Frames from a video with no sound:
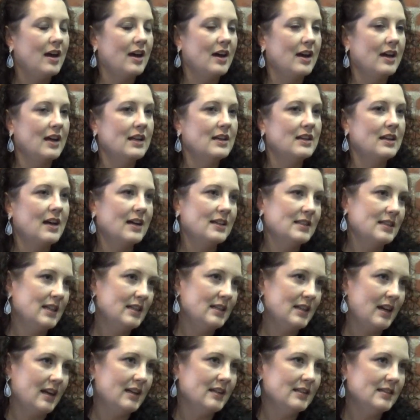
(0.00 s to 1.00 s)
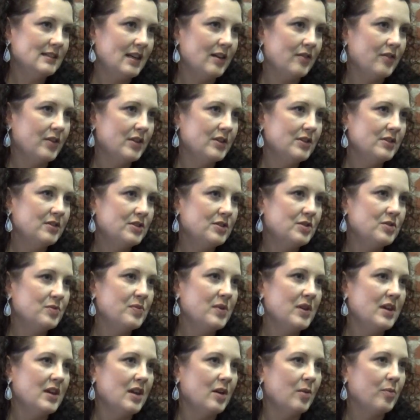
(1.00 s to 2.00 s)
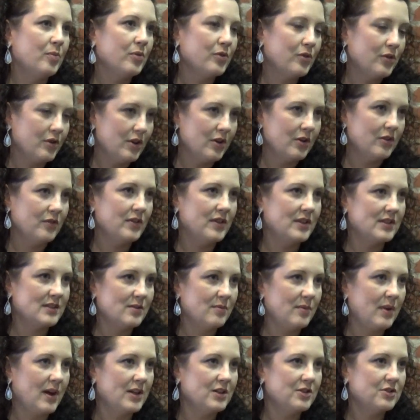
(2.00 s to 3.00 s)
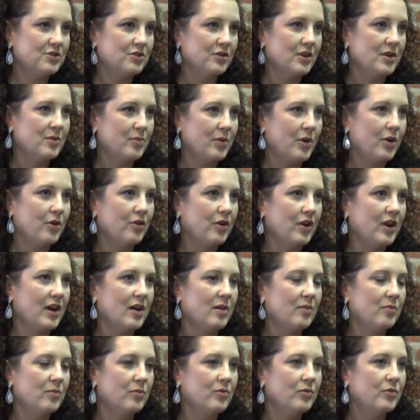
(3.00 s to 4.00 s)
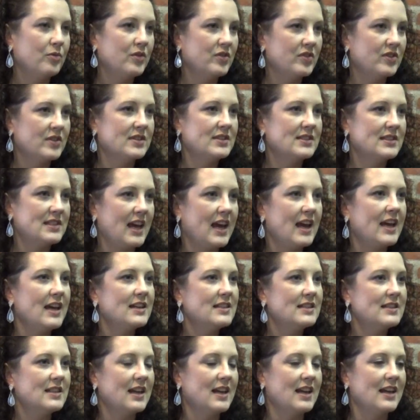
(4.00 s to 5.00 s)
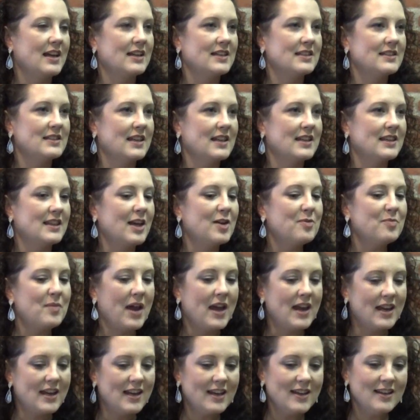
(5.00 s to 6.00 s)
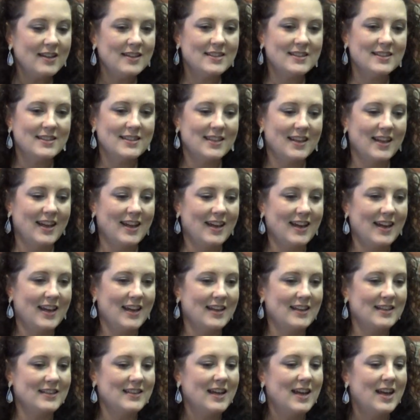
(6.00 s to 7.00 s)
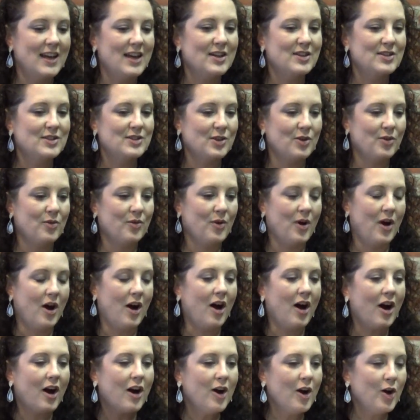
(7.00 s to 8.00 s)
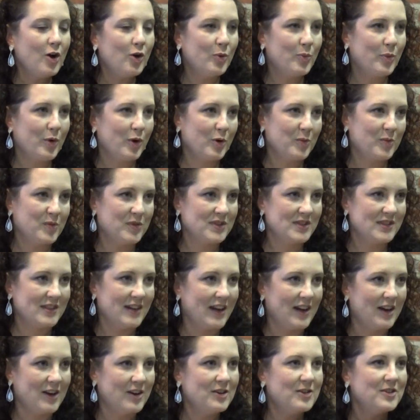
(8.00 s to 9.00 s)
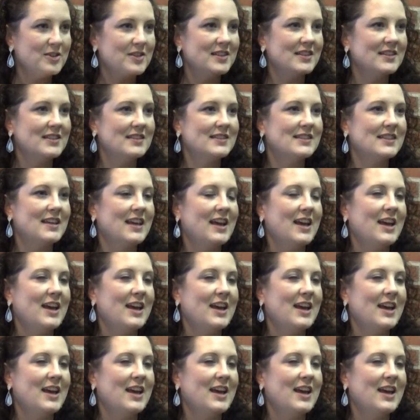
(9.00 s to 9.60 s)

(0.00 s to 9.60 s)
in 1997 to be approved as a Main Street program with the state, and they made it. And so our whole purpose now is